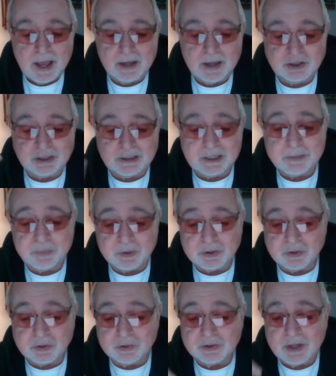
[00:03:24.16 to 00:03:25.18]
She did
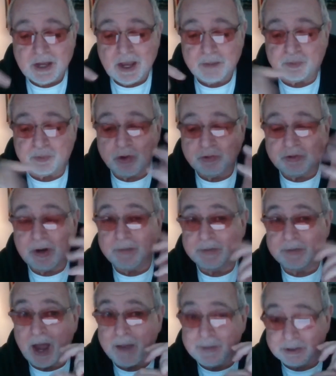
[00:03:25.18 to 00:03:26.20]
produce pro-Trump
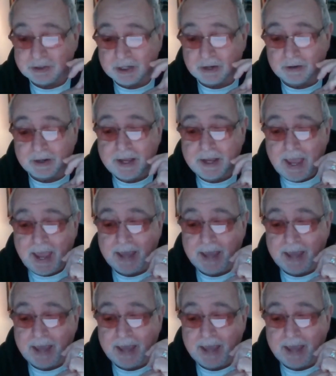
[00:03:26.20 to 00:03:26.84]
commentary